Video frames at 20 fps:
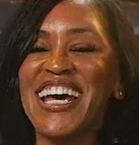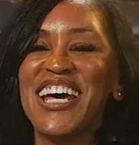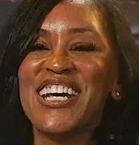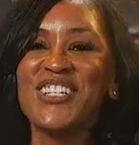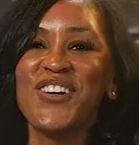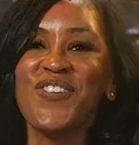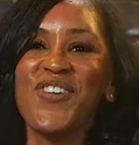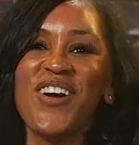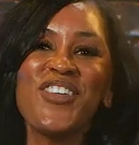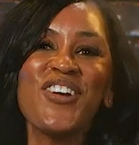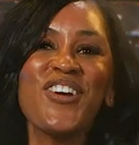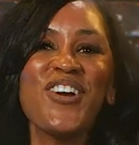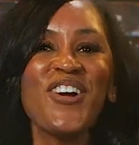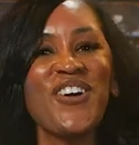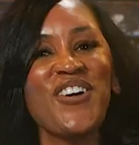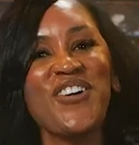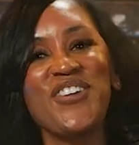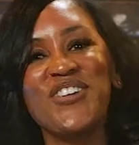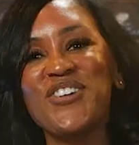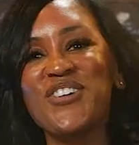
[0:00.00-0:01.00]
So whether
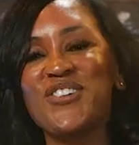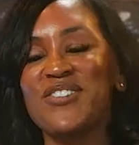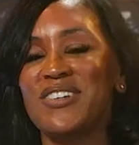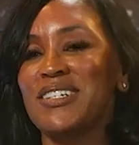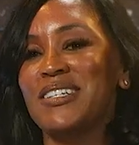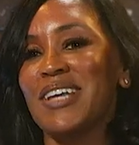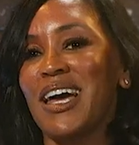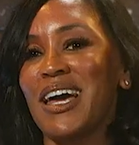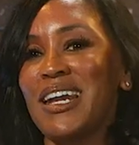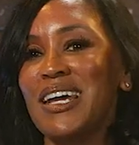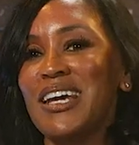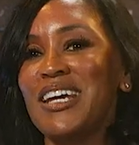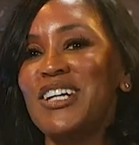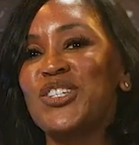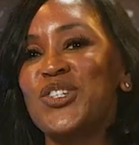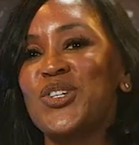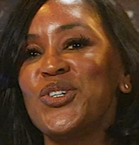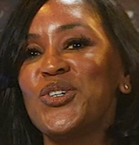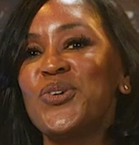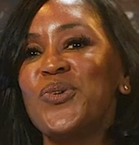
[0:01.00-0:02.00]
you decided
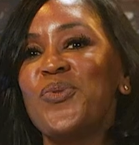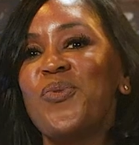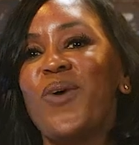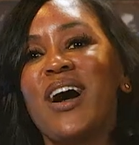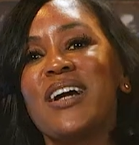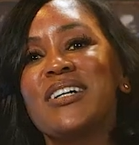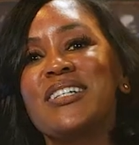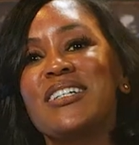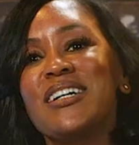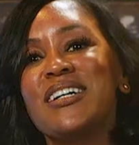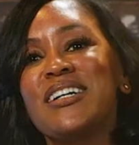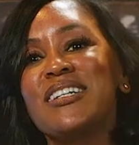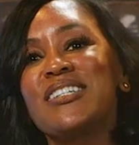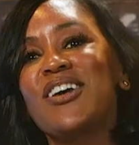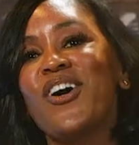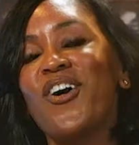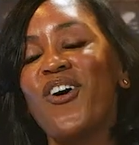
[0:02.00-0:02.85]
to watch us